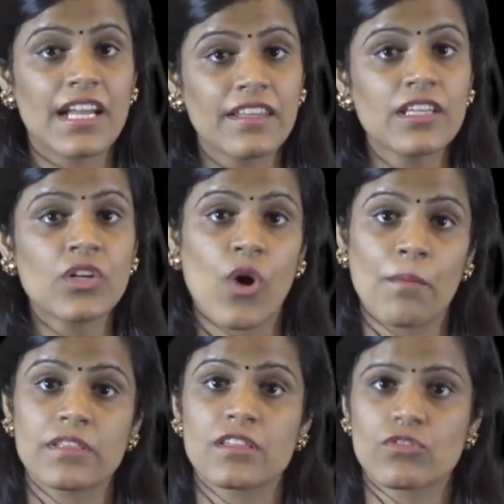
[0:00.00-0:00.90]
Another
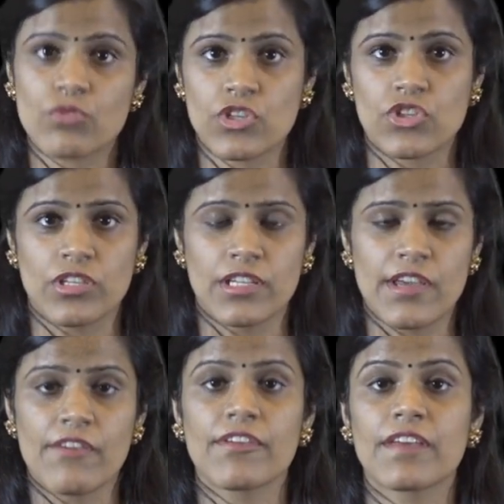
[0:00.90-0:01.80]
common
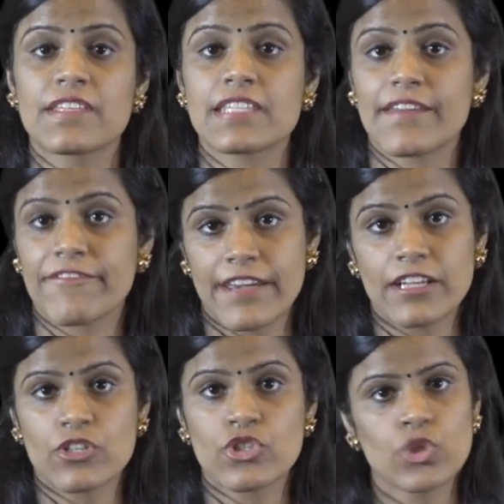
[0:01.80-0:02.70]
situation where this
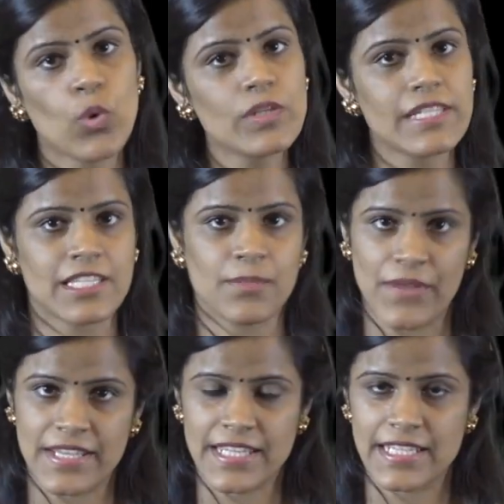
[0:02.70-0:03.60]
effect shows its
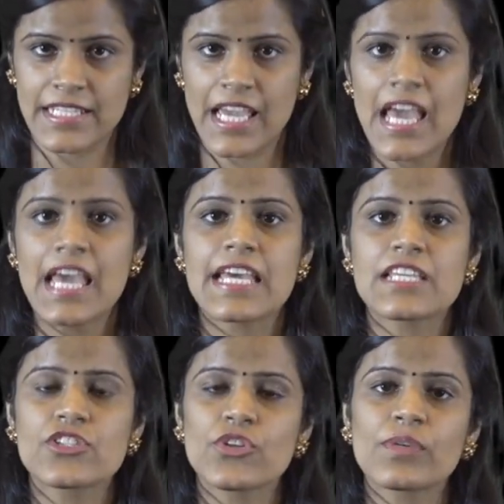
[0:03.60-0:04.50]
presence
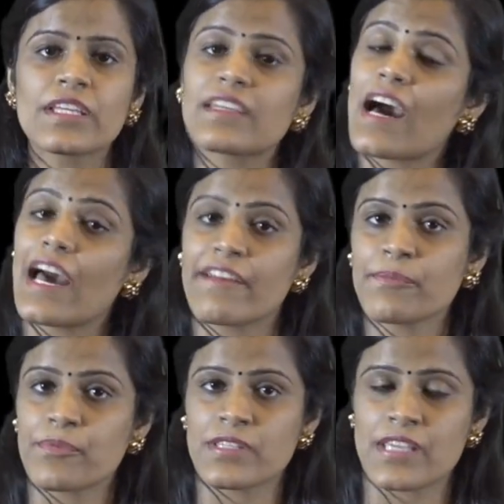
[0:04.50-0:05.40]
is during the
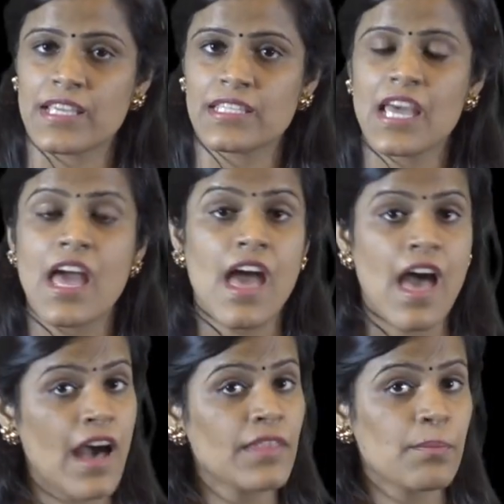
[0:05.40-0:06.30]
hiring process
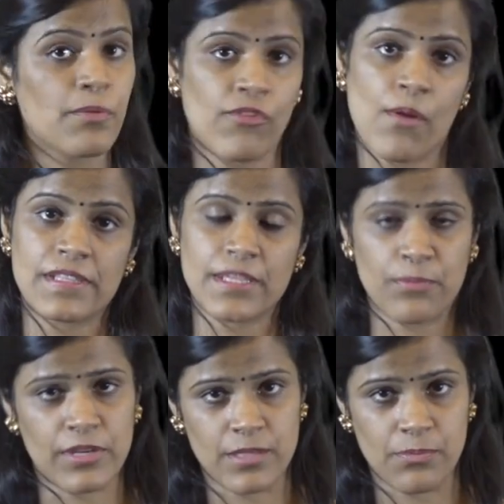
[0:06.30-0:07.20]
and the performance
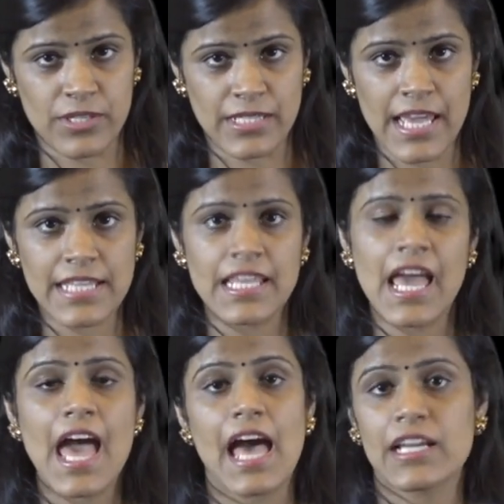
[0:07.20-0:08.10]
appraisal process
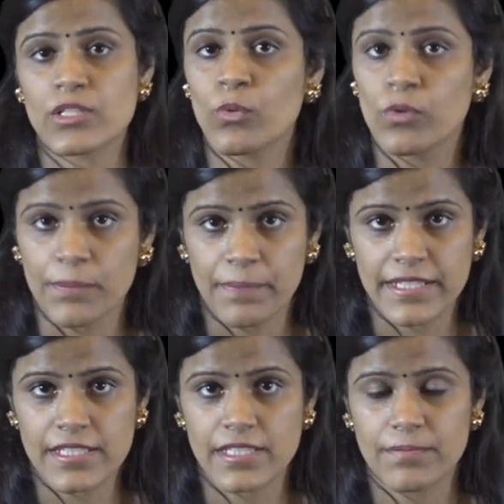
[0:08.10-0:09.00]
at a
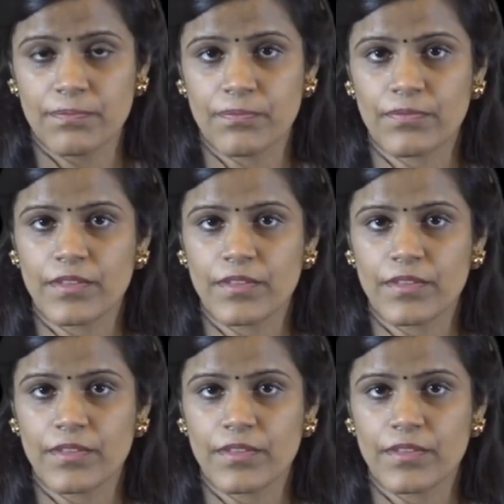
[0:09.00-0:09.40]
workplace.